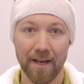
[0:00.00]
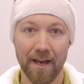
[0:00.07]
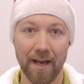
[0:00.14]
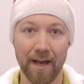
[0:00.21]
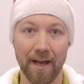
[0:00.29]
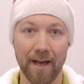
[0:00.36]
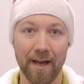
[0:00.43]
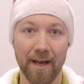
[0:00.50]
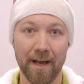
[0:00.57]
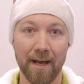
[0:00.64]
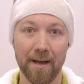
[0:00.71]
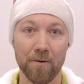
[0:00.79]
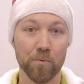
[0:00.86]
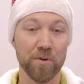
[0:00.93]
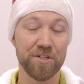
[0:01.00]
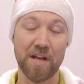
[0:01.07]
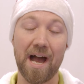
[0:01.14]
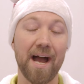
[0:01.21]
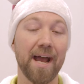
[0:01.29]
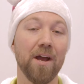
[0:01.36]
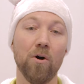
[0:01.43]
uh, which
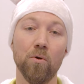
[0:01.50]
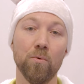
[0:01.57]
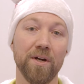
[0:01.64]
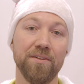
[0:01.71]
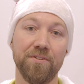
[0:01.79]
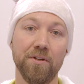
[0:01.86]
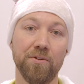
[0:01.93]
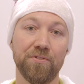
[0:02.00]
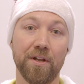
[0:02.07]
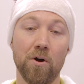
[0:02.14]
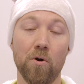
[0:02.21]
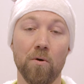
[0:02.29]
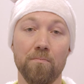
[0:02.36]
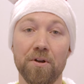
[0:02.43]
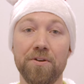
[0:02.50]
I always use at home.